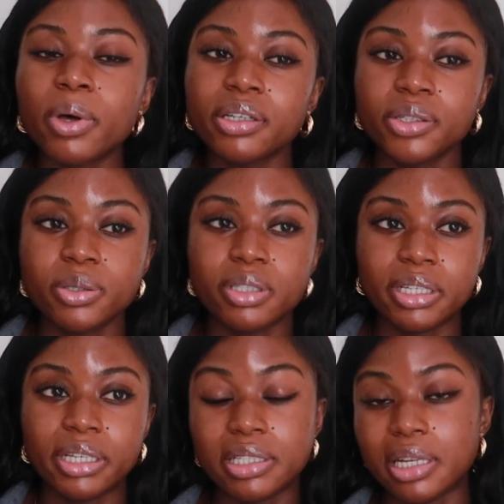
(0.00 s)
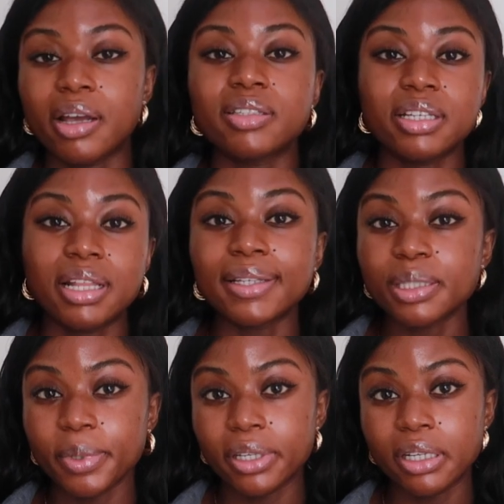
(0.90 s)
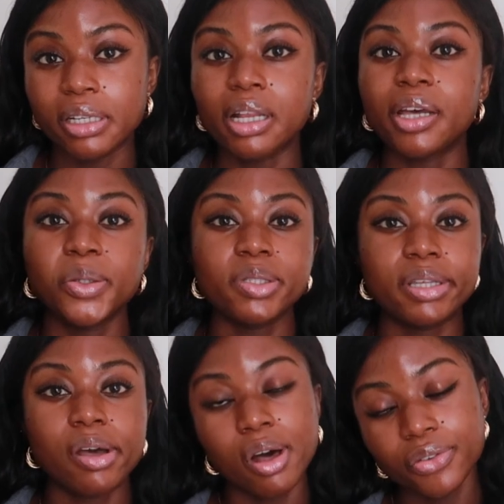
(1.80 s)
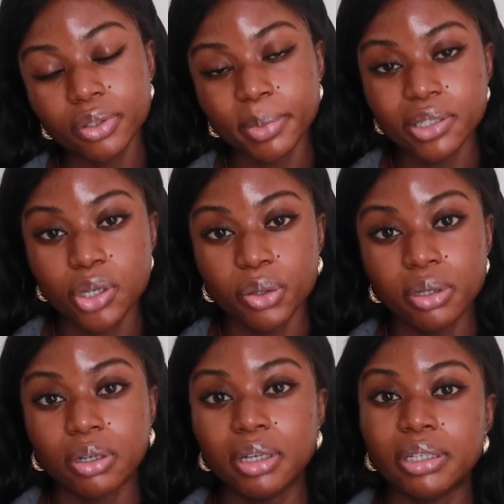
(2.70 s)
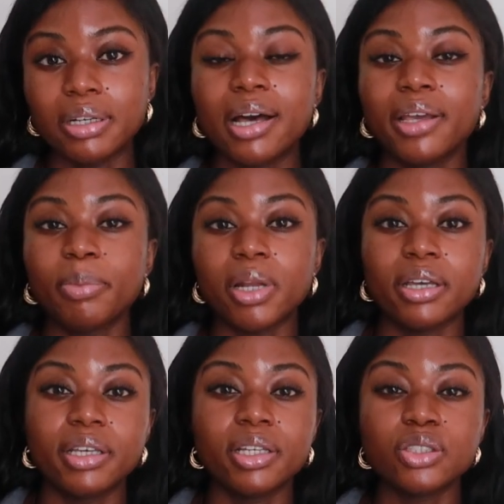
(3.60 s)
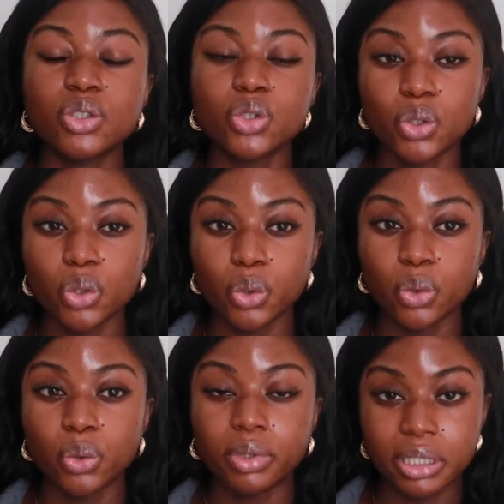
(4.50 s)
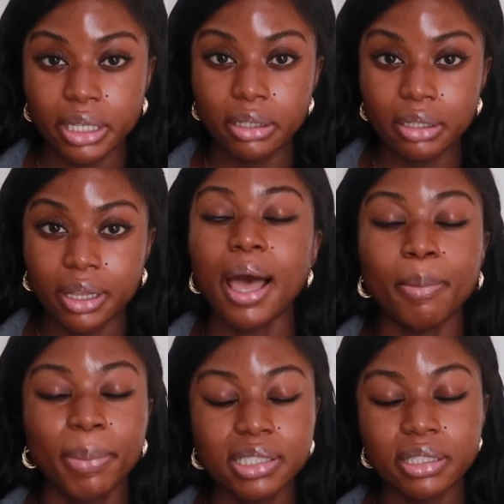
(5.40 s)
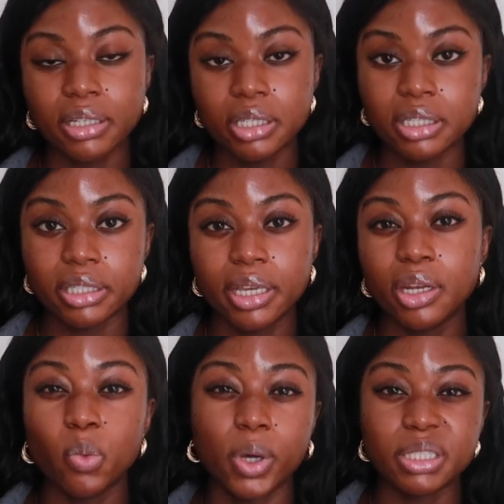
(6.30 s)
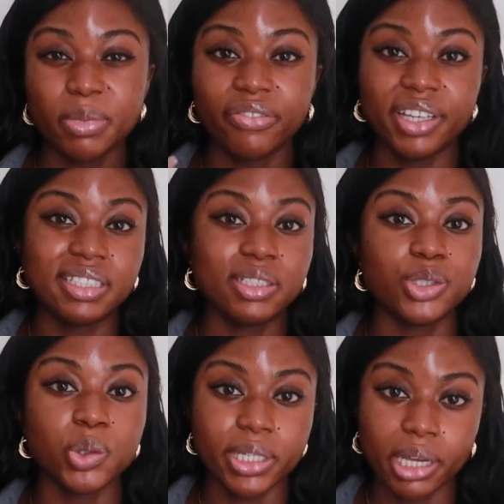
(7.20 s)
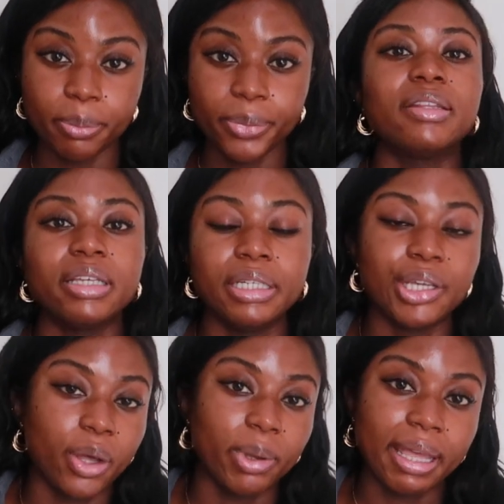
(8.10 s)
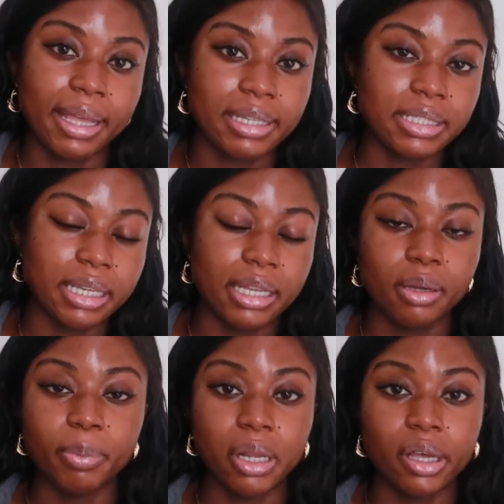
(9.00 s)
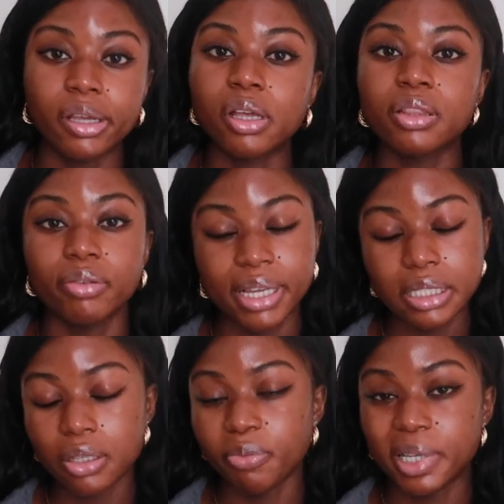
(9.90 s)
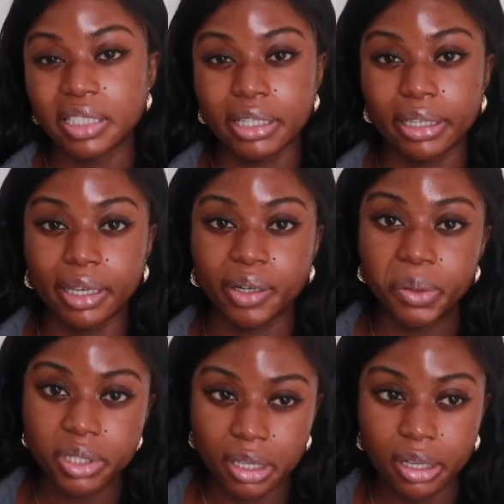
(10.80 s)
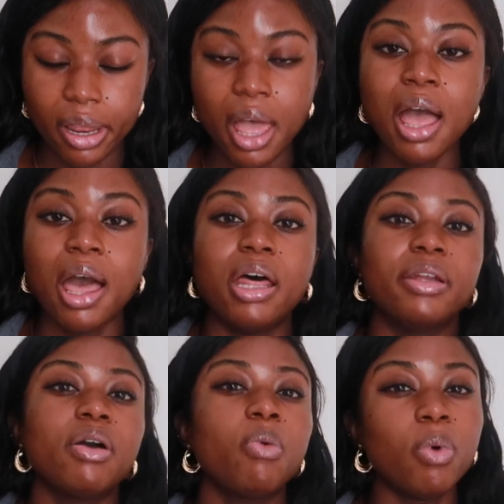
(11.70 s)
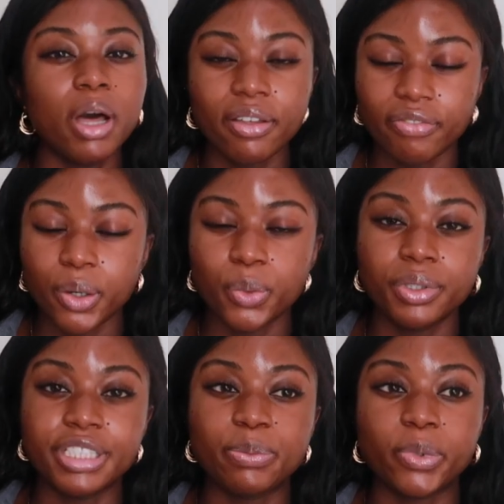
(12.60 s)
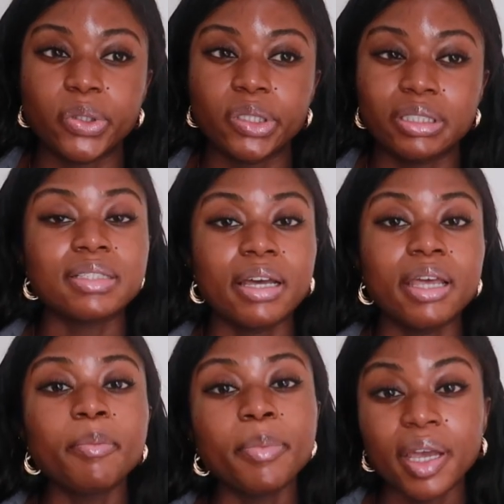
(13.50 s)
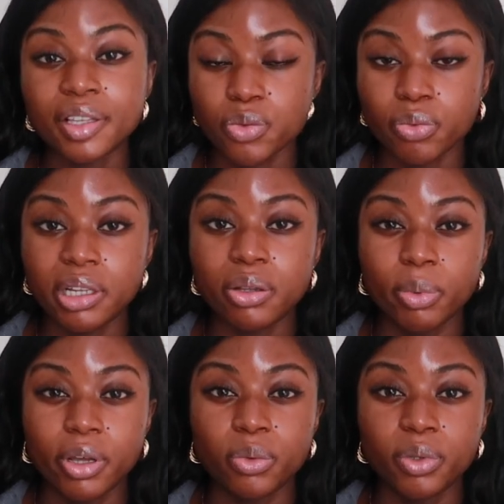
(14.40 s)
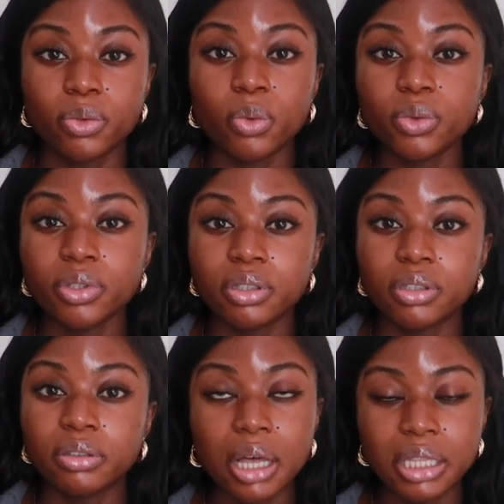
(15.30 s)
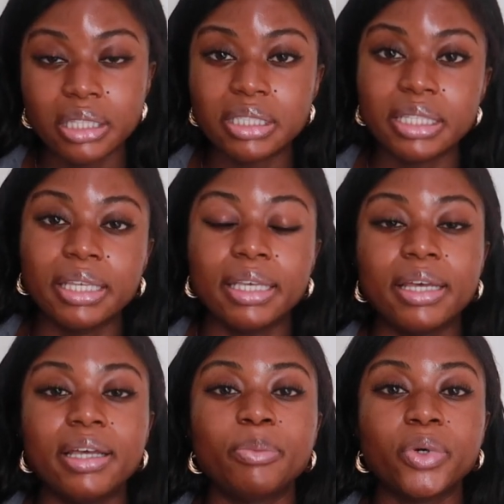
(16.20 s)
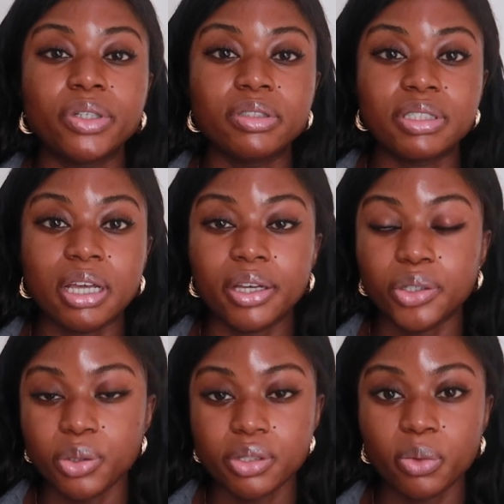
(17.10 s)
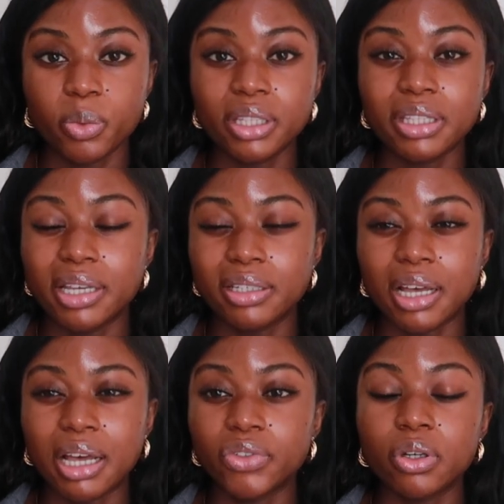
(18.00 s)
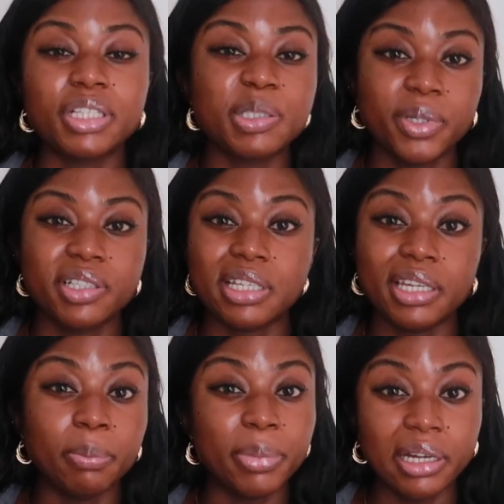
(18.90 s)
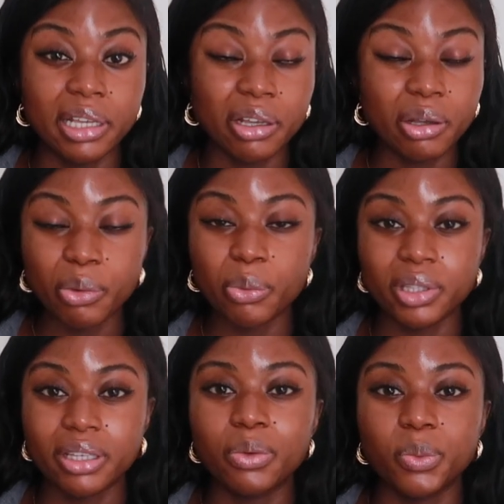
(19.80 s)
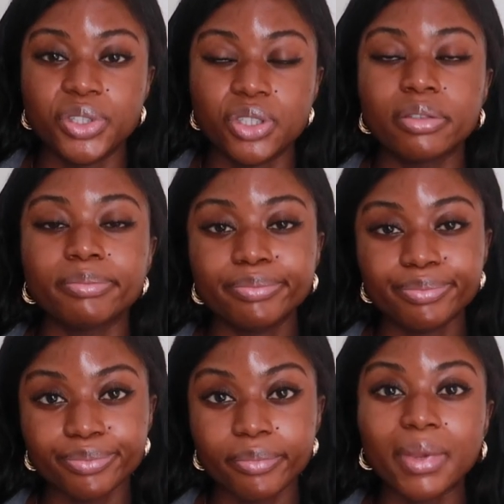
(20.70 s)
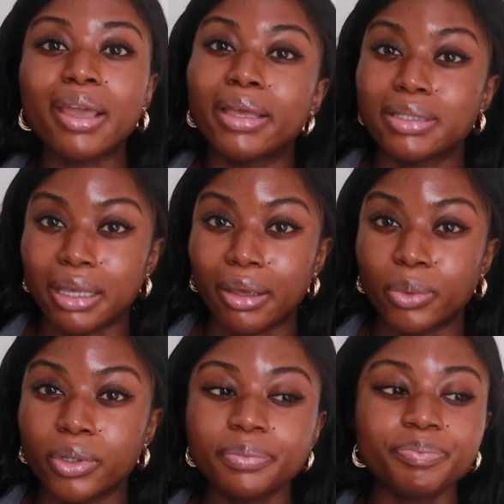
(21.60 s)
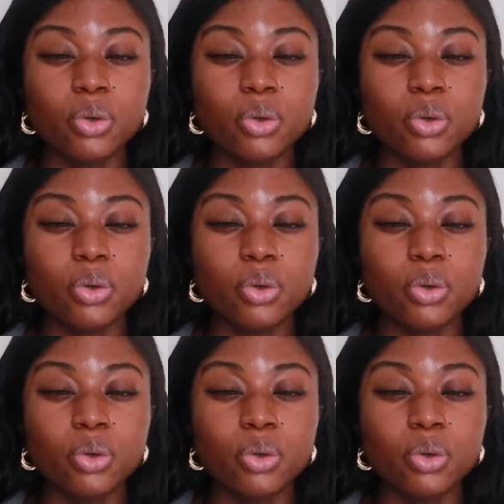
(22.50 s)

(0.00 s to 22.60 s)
I use it is, like I said at the beginning, I use it after my toner and I apply it to the skin. I pat it into the skin whilst my face is still damp. I then go ahead and apply the rest of my skincare routine. And what I found with this product is that it pairs really well with all the other skincare products I use it with, and I've not experienced any peeling with it, which is A one.